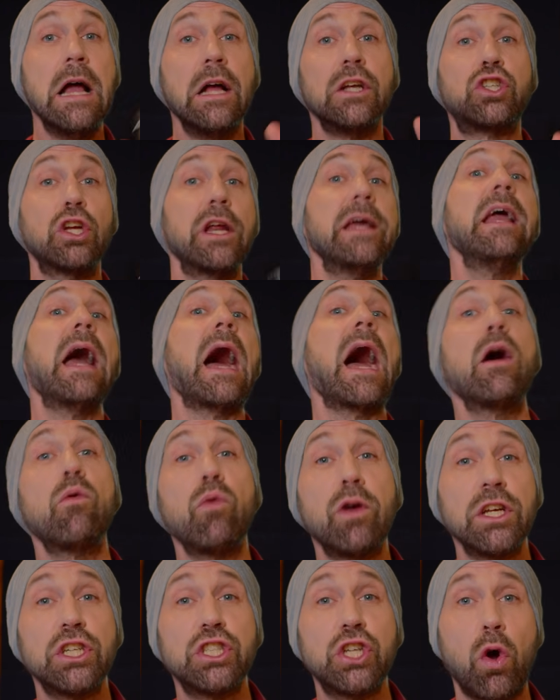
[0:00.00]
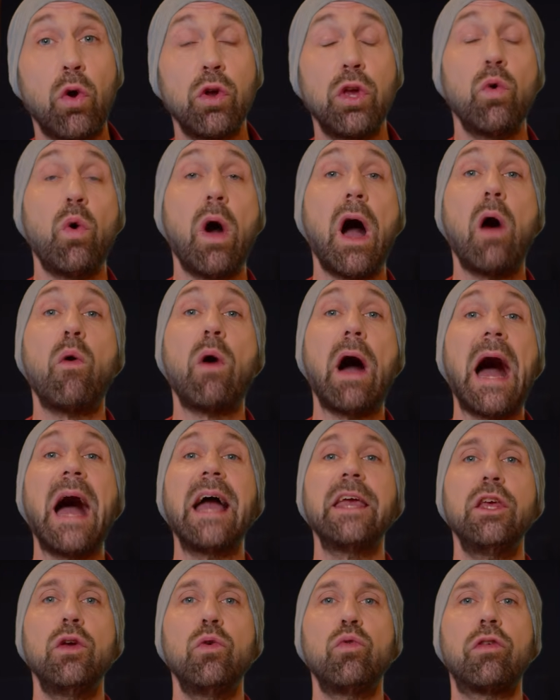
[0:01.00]
Today, I wanna show you how I
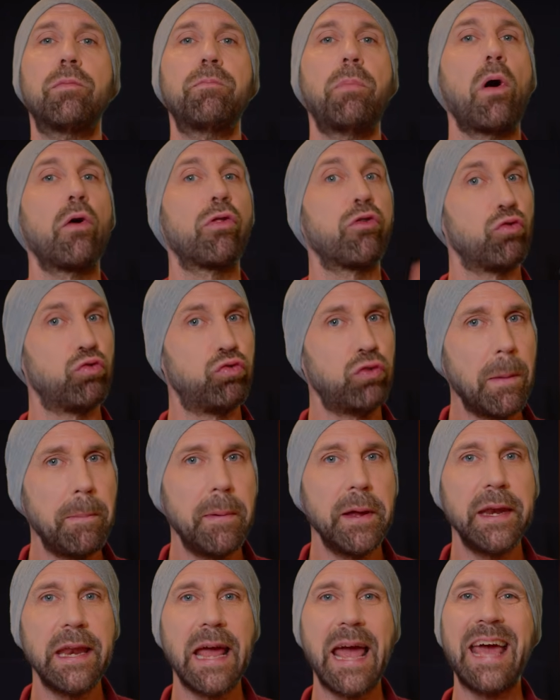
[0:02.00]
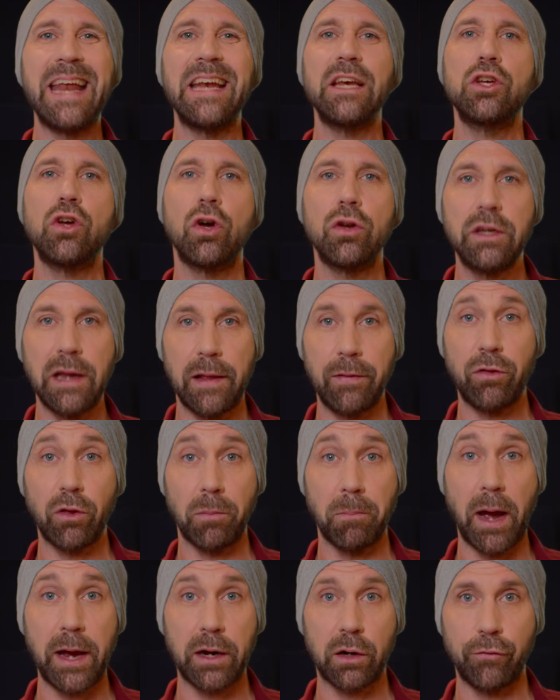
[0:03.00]
use both ribbon and condenser
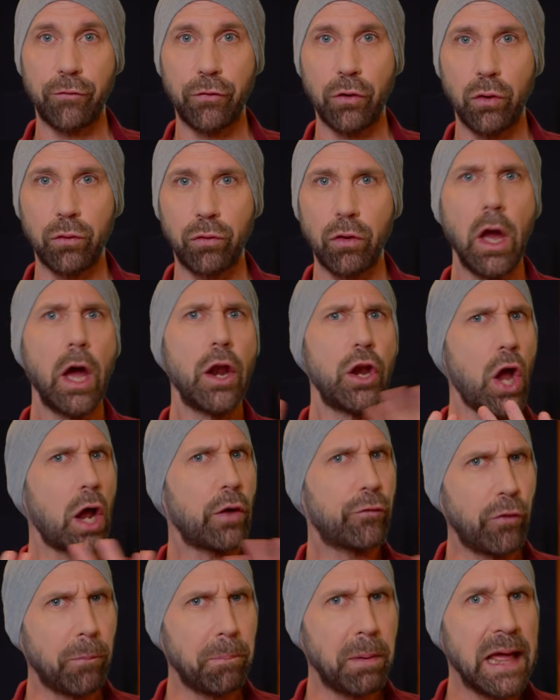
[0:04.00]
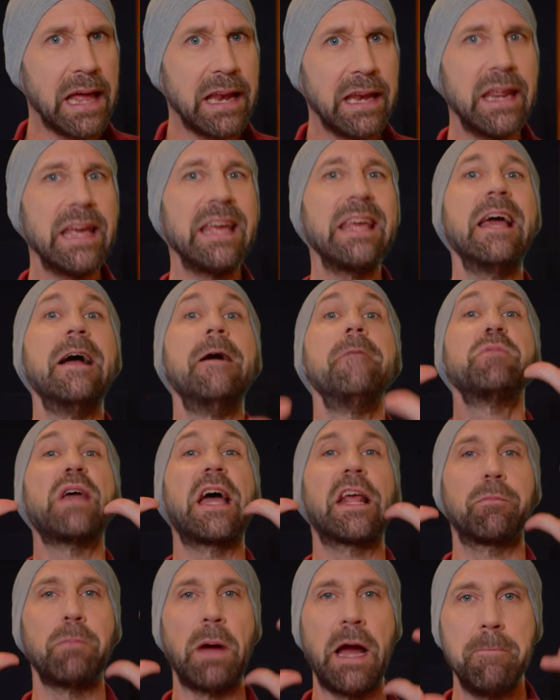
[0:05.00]
microphones, not for blending,
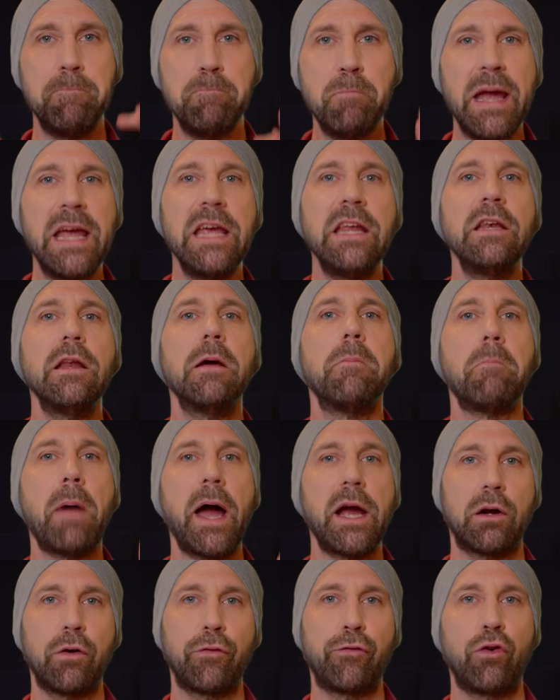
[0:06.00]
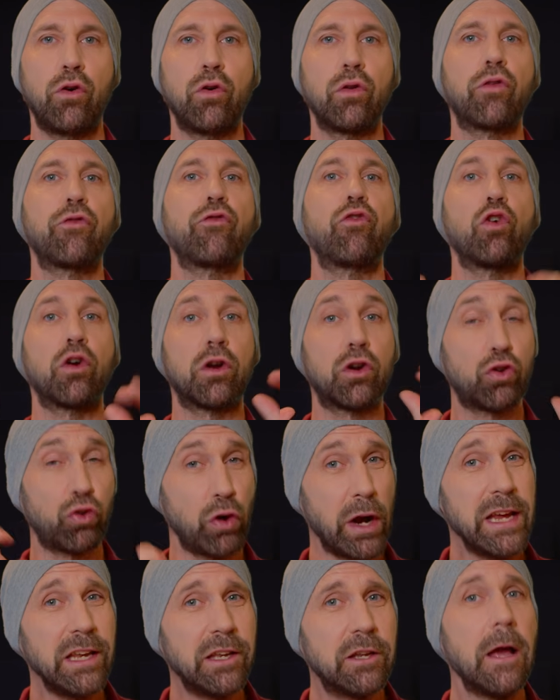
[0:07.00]
as my main microphones for
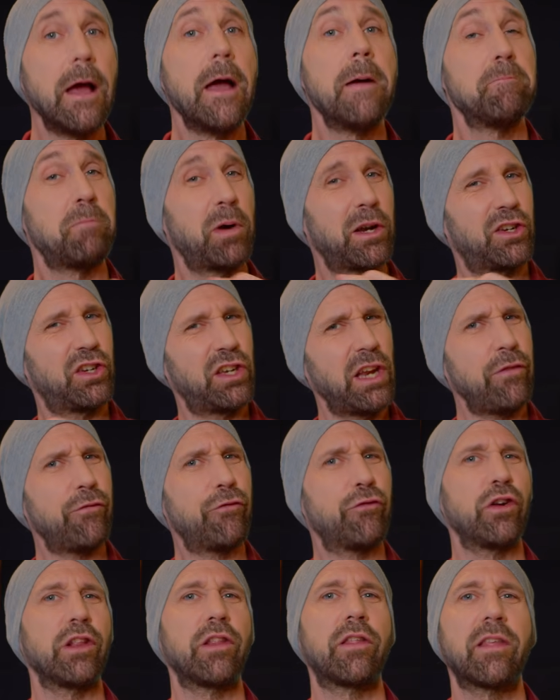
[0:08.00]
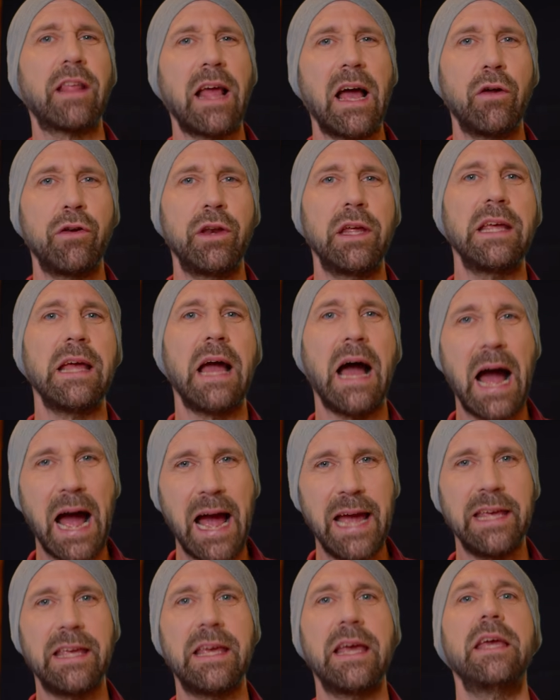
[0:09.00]
great but different sounding
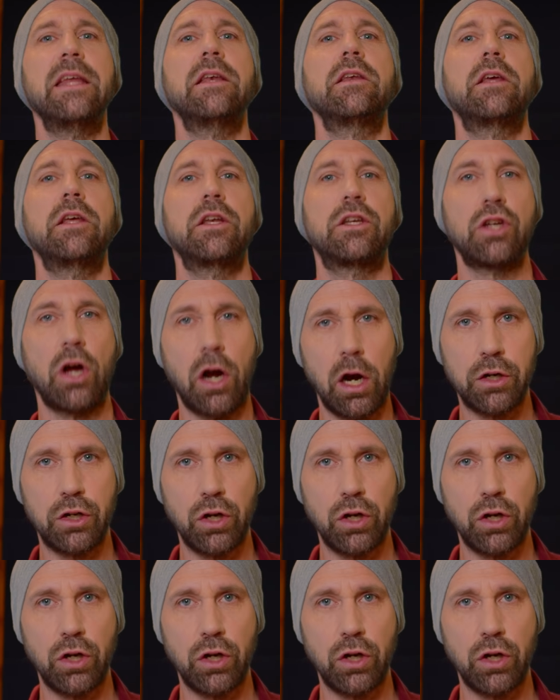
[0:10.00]
high gain guitar